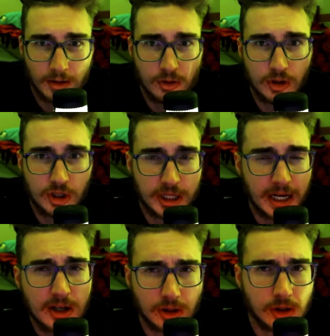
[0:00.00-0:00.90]

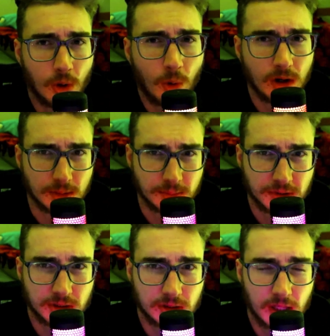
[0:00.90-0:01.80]
gender
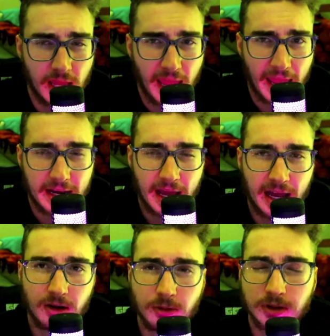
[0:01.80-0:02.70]
norms and
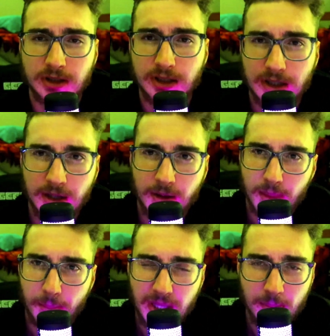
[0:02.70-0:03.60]
how
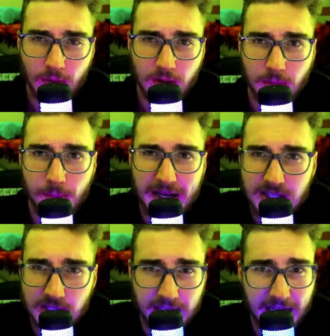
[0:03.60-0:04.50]
people are meant
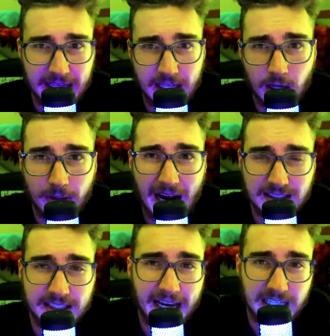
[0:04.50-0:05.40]
to kind of interact
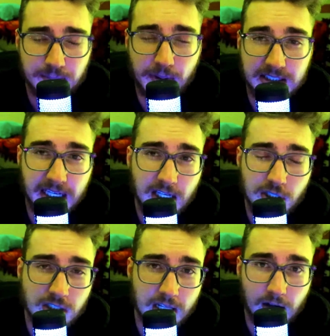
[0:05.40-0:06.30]
and the
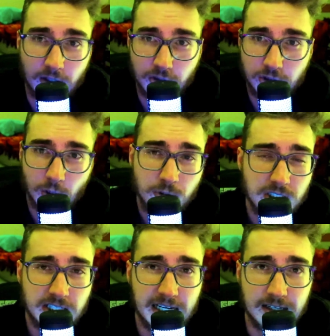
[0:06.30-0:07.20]
expectations that are
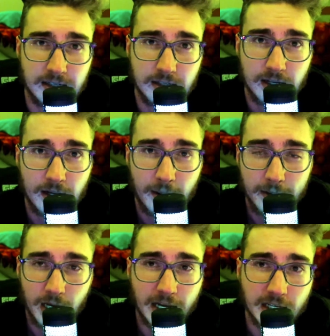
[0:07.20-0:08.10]
associated.
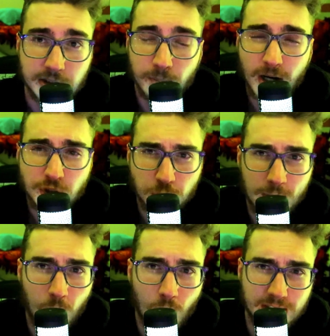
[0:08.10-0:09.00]
As much as we
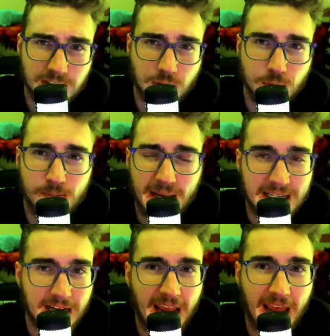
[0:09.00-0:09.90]
want to
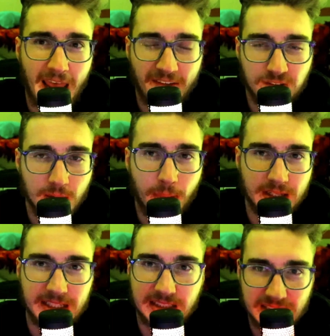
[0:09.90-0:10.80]
make
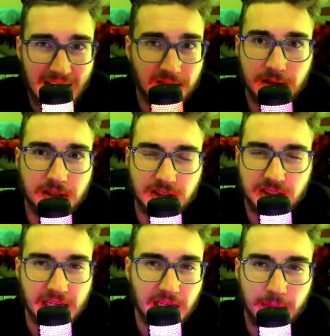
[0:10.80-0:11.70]
everybody exactly the
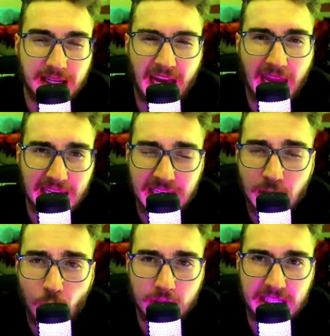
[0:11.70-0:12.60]
same and ca
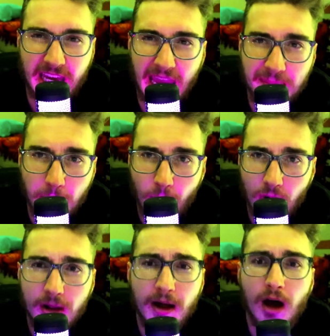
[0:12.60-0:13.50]
equally
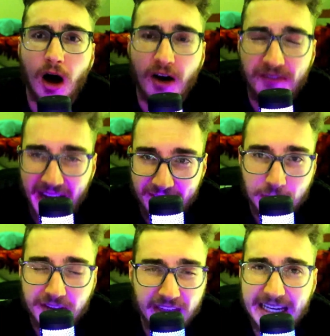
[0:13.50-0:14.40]
capable of
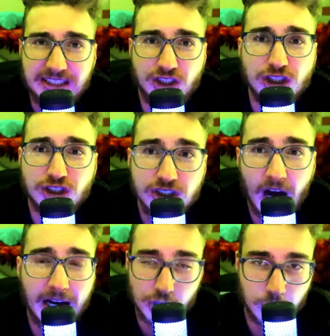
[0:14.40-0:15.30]
everything, it's just
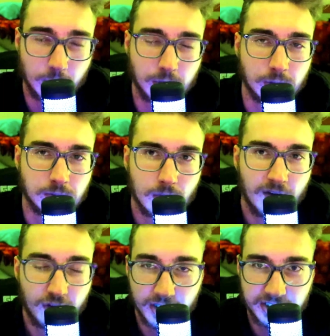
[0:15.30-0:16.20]
not true.
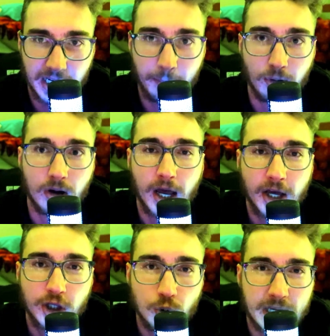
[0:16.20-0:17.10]
For example,
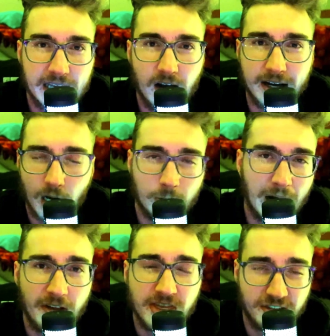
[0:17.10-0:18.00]
you cannot get
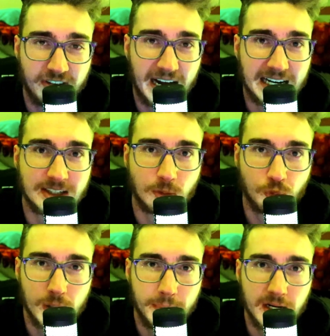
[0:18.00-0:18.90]
around the fact that
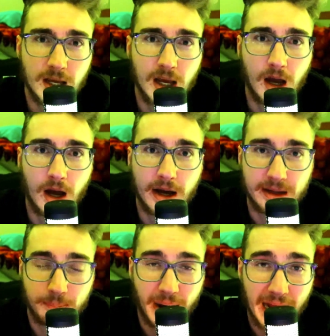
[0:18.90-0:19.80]
women
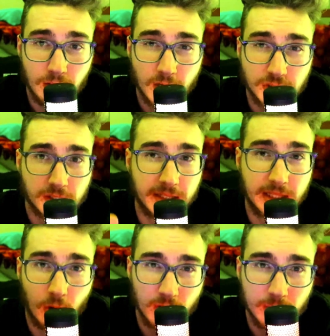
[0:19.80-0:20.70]
biologically are the
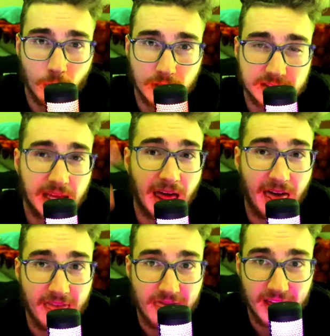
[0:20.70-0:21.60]
only ones
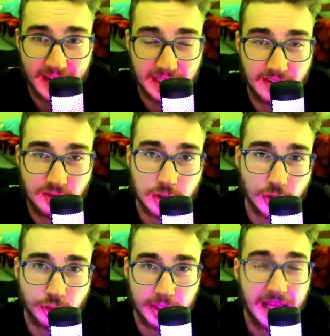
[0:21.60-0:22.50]
that can have
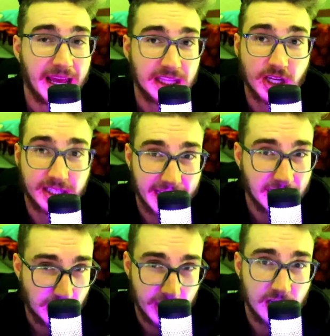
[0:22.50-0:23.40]
children. You
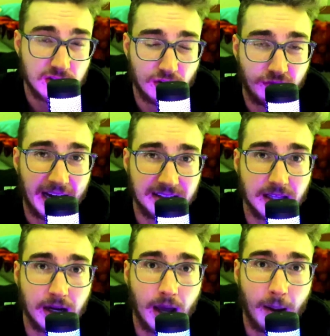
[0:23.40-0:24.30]
can't change the fact
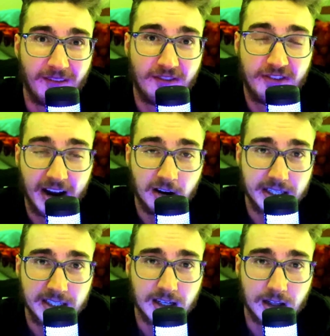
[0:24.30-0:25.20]
that
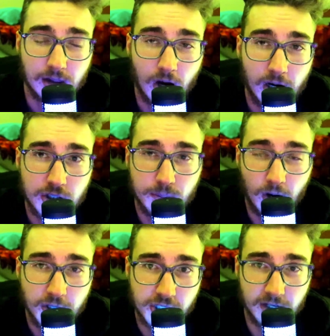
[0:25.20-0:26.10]
very large
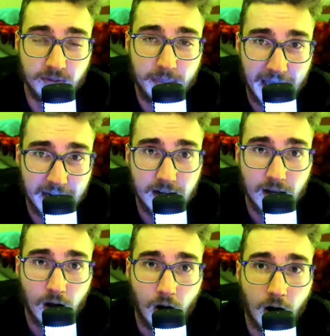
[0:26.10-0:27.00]
margin of men
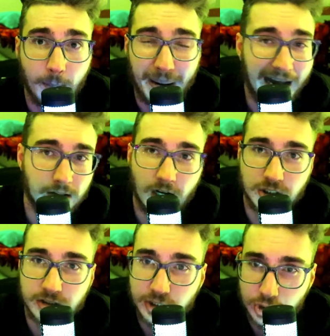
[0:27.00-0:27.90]
are
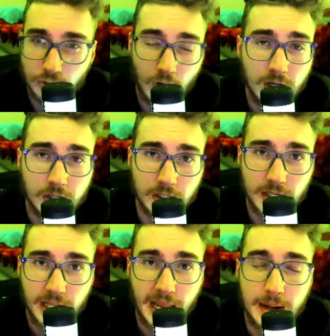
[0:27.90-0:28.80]
biologically stronger
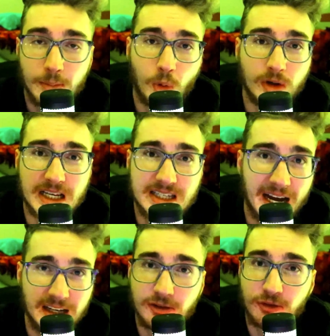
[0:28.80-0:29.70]
and more
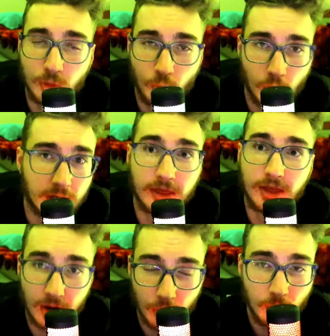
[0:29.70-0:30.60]
designed for work than
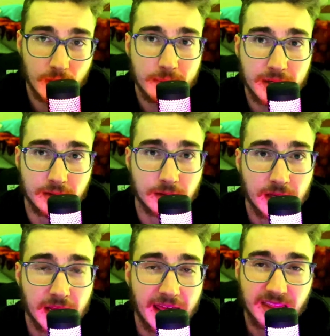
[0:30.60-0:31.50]
our women.
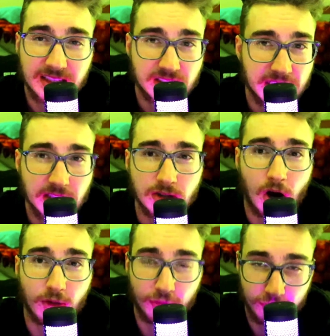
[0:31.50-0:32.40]
These things
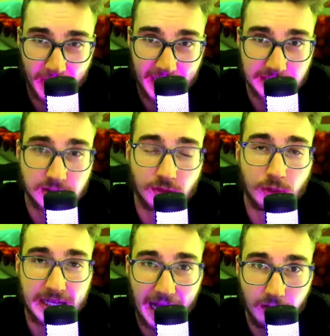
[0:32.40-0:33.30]
are facts of
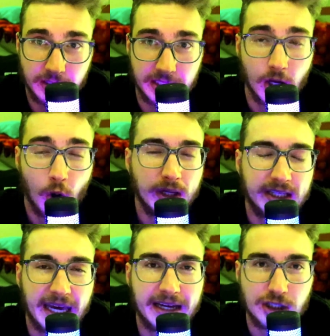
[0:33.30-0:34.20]
reality. We
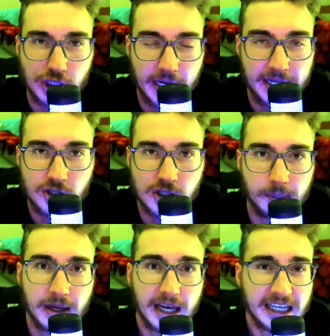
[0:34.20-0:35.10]
can't change
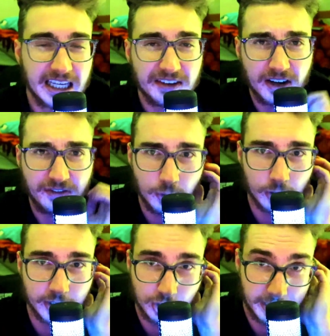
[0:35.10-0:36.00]
them. Even if you
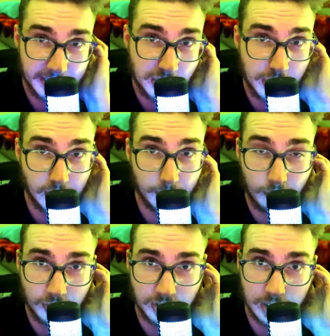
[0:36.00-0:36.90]
are a transgender
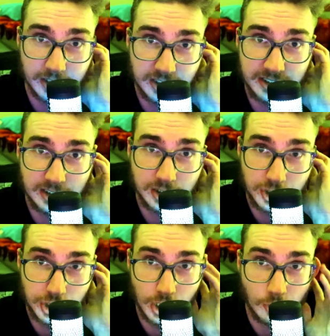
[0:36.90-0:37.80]
person listening to the
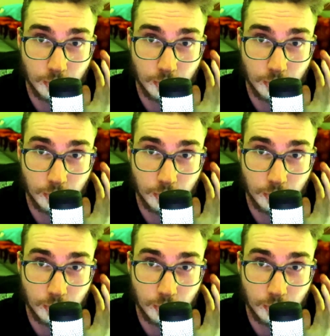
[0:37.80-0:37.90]
show,